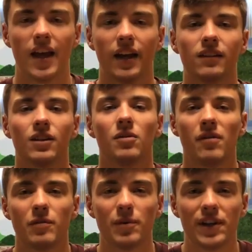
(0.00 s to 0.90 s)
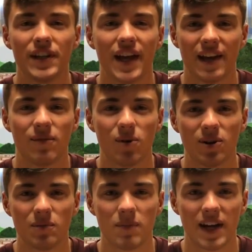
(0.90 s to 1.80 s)
Hello everybody and
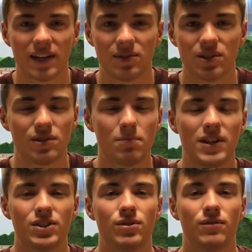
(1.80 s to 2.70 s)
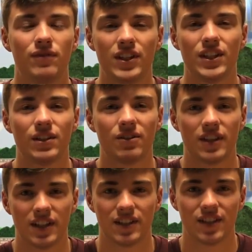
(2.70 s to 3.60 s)
welcome back to a special video
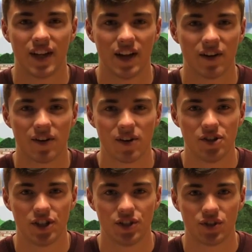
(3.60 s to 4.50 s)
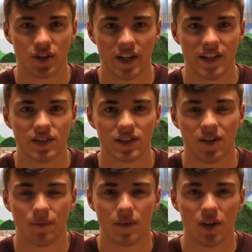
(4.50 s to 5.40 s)
here today on RJ's Trains.
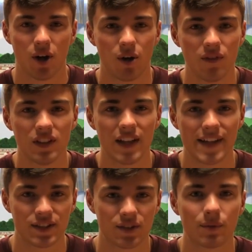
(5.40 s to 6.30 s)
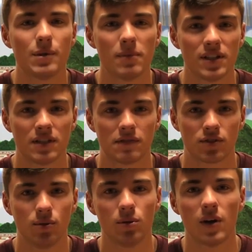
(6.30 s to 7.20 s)
Over the last 3 months of
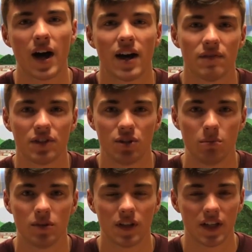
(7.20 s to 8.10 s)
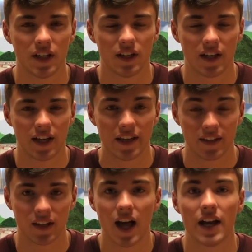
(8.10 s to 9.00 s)
school, I've accumulated a
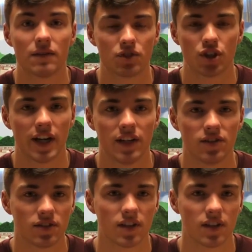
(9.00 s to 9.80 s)
lot of trains,